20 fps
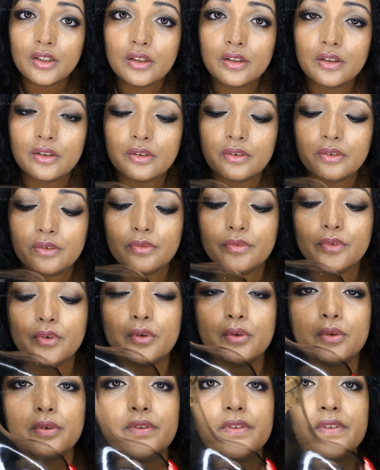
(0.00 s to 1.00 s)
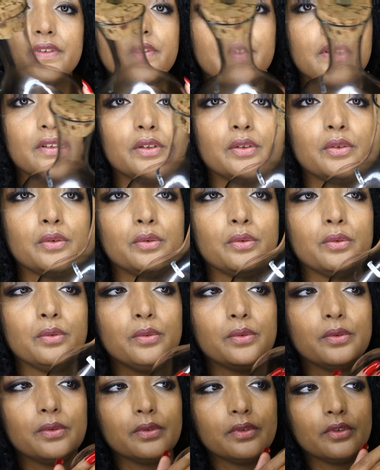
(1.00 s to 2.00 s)
Of course, you
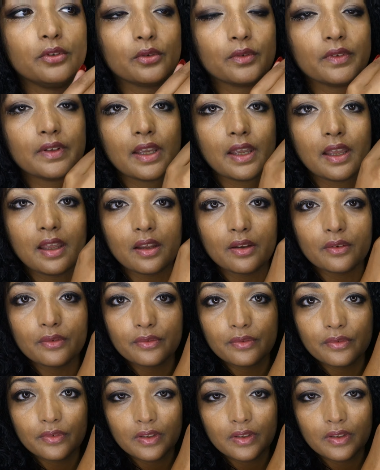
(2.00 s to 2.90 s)
don't have